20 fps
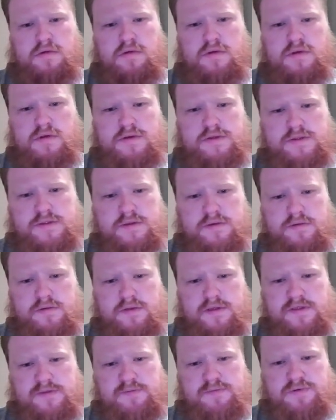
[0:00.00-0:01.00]
so
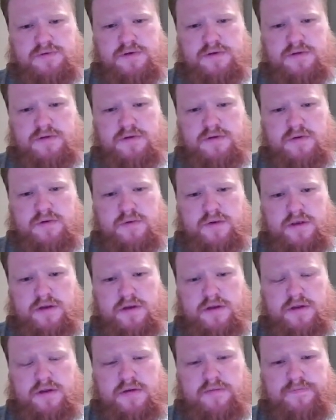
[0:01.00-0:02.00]
let's bring the queen
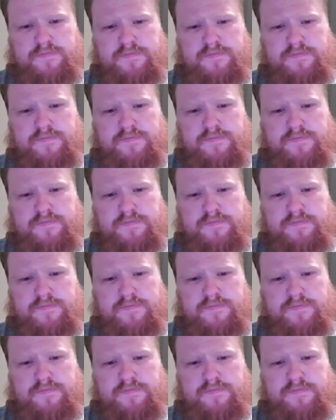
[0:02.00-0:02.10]
up.